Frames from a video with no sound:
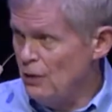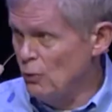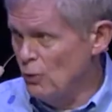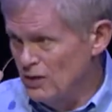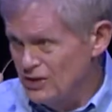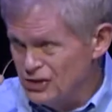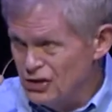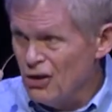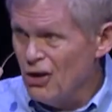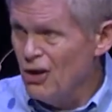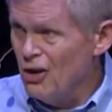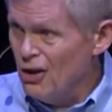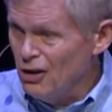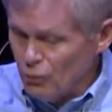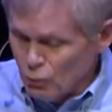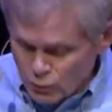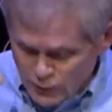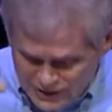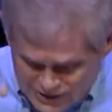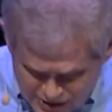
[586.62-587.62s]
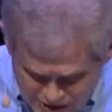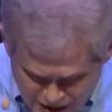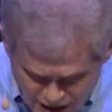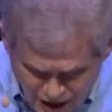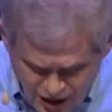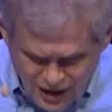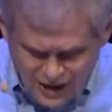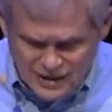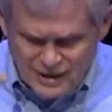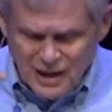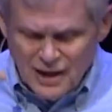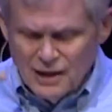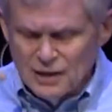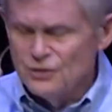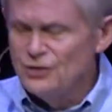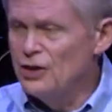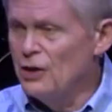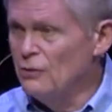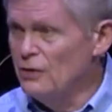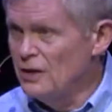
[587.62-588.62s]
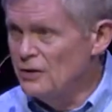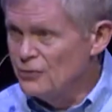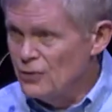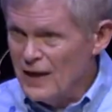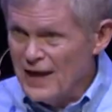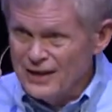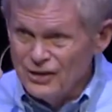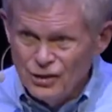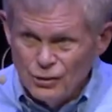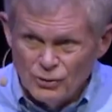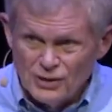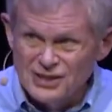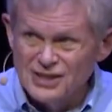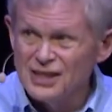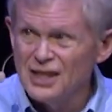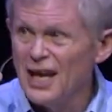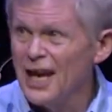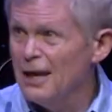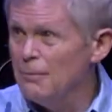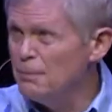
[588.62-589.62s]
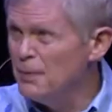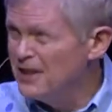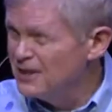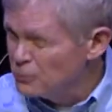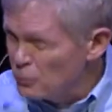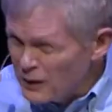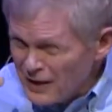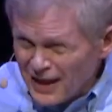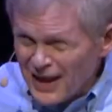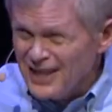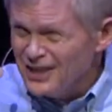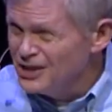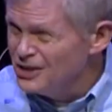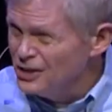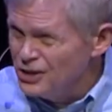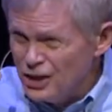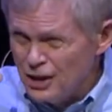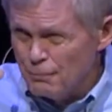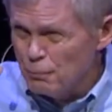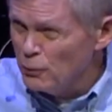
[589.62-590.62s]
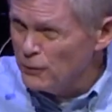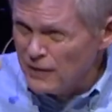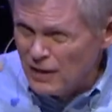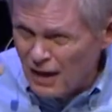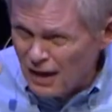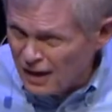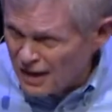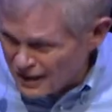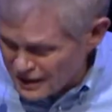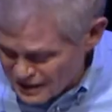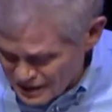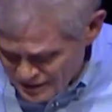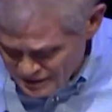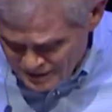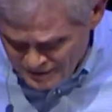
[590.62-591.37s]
or his call or his God. Jonah tried to escape his relationship with God.